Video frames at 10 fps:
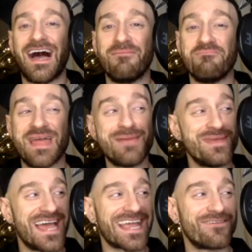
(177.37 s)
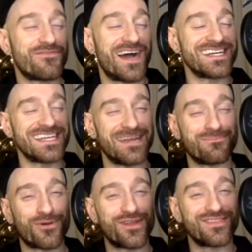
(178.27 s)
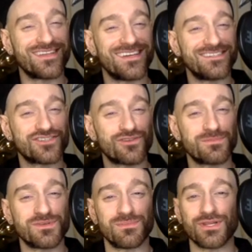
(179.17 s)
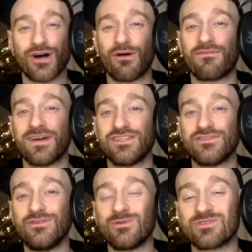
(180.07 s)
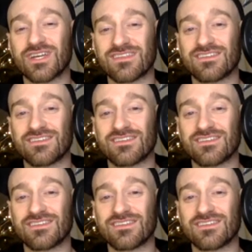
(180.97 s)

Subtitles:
Maybe I can find it and put it in the description below. If I do, you can check the